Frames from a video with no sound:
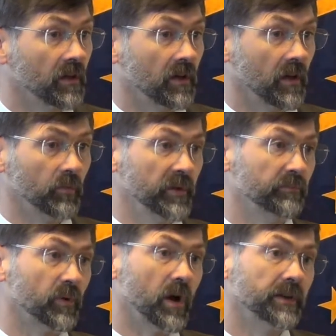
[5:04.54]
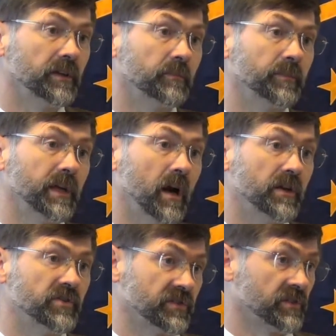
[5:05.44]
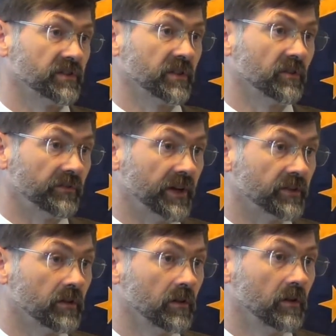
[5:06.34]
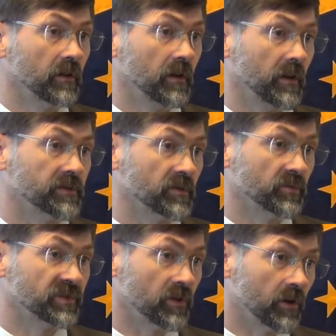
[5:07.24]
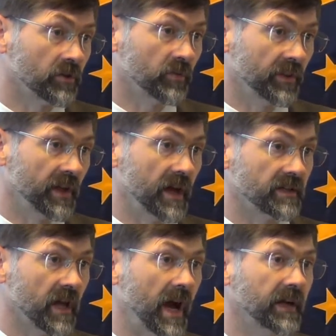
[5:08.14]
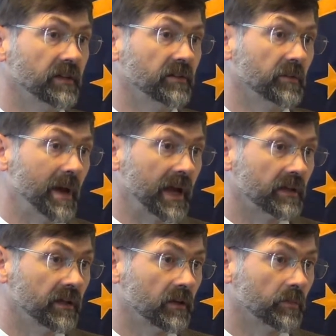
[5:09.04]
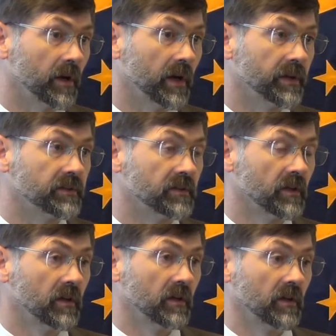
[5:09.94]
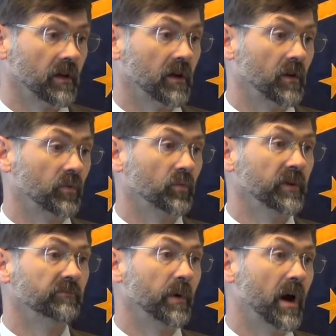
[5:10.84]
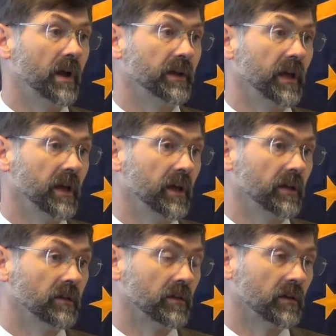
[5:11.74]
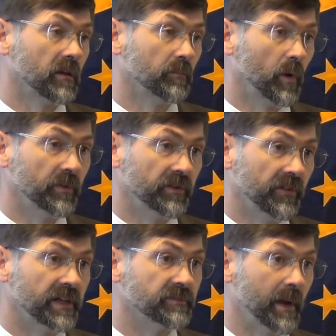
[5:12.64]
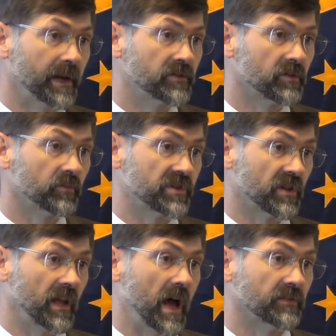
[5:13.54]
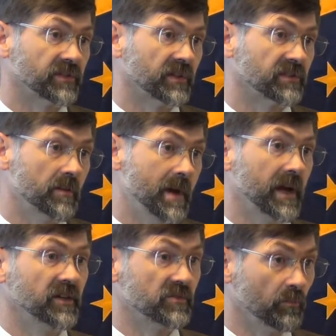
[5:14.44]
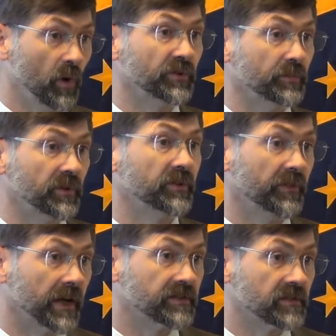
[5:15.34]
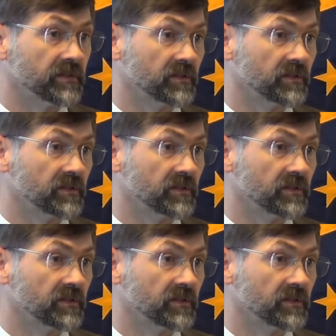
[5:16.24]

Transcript: Uh, we broadened it beyond just a single vendor. Uh, so started with that, tied into the back of the enterprise. Uh, we bought a uh, mobile device manager, which allows us to manage multiple devices.